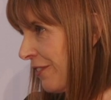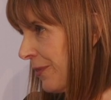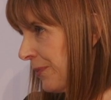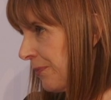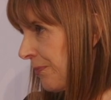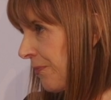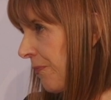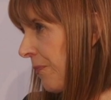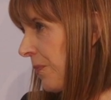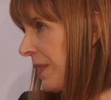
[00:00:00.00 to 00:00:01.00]

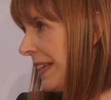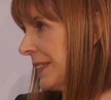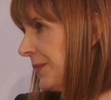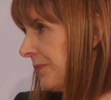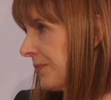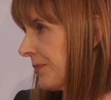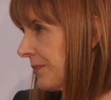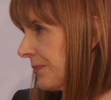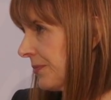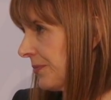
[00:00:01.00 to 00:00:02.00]

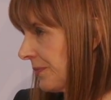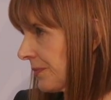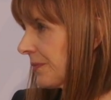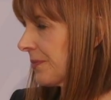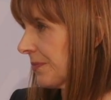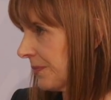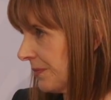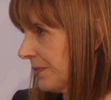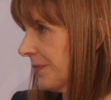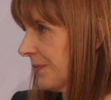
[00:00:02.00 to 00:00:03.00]

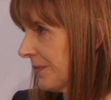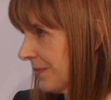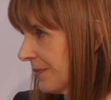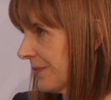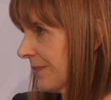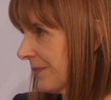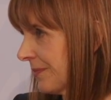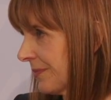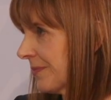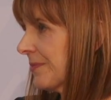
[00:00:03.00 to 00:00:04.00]

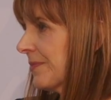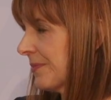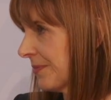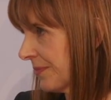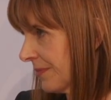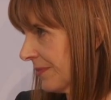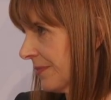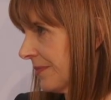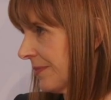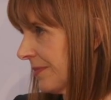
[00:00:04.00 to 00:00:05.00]

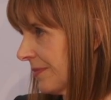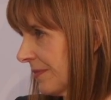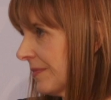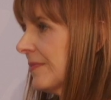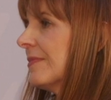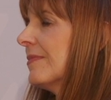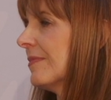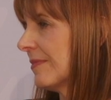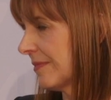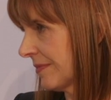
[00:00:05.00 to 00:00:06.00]

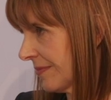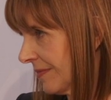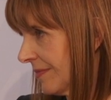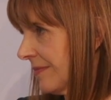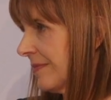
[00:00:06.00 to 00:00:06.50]
(not speaking)